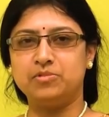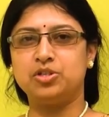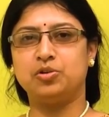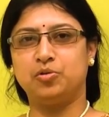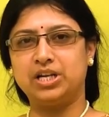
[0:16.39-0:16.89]

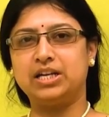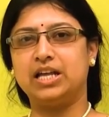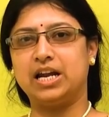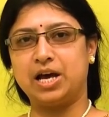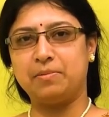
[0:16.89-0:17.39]
to know that
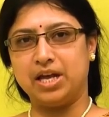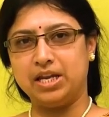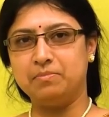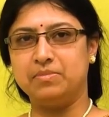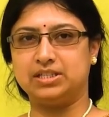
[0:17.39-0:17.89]
there are many
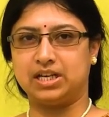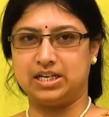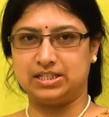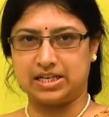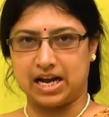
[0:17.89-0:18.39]

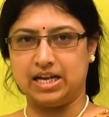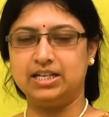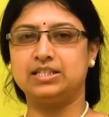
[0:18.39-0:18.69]
misunderstandings